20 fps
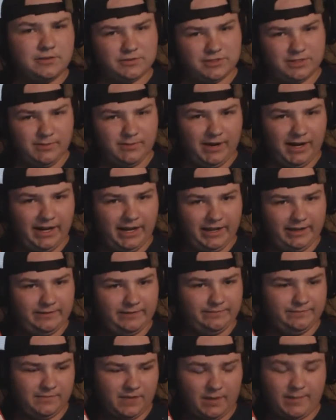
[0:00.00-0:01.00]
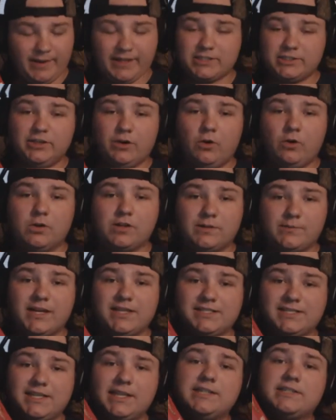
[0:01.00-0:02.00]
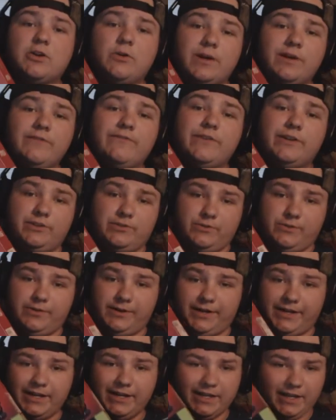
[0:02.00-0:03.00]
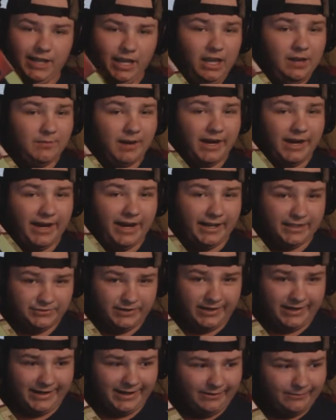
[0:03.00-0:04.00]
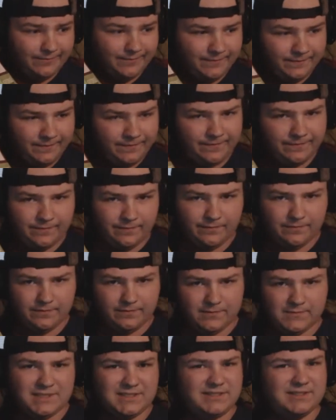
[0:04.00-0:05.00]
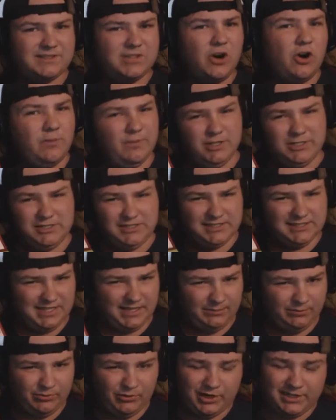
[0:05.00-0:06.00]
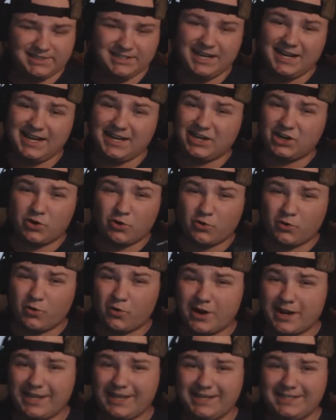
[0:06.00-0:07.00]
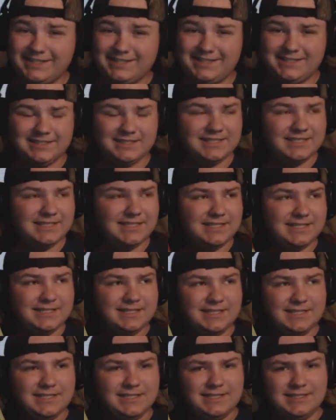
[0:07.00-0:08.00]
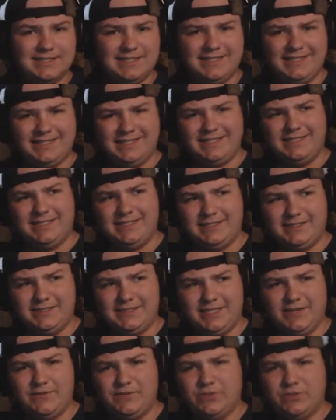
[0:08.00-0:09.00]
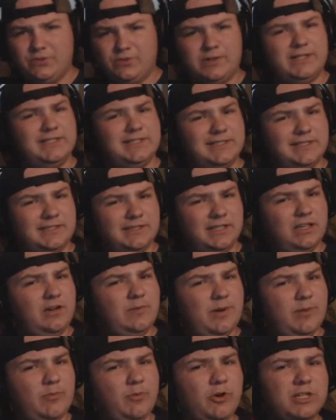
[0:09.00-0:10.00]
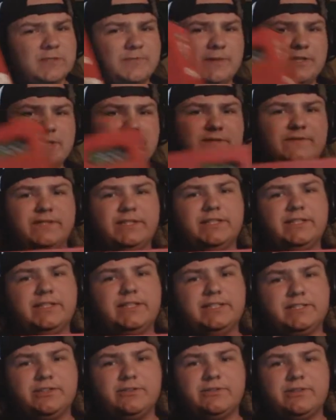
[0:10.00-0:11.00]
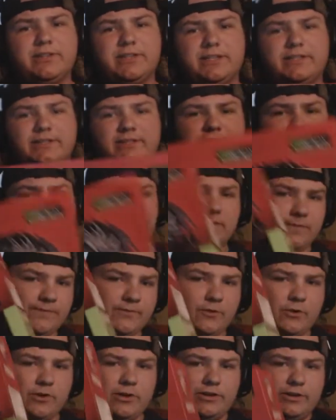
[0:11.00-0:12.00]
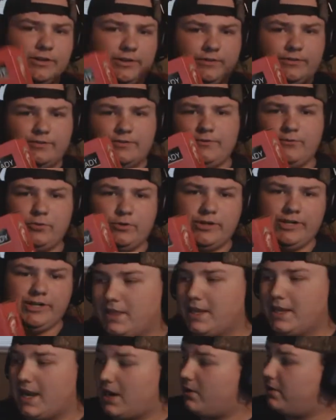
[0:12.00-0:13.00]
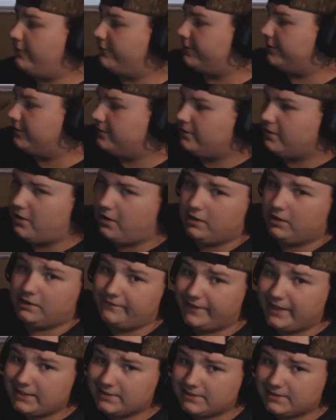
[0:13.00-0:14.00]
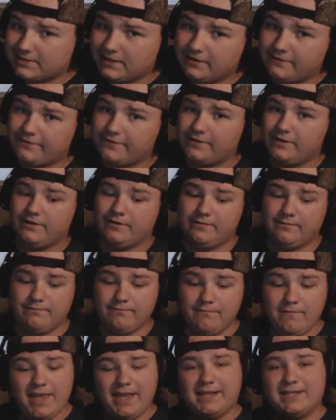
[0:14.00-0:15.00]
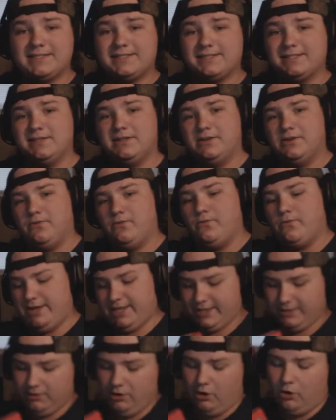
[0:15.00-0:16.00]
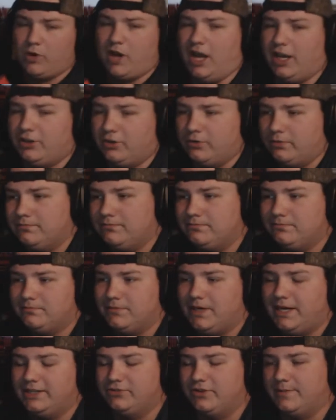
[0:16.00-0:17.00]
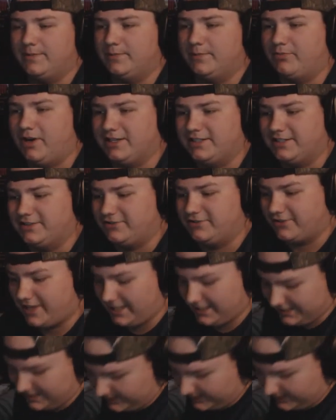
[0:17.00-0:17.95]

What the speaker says: in my hand. I'm actually holding my CSGO inventory in my hands right now. It's almost the same price. Not quite. The inventory is a little bit more expensive than these two things, you know, $400 and $340. However, all of that stuff mixed with, oh god, I dropped the processor, god damn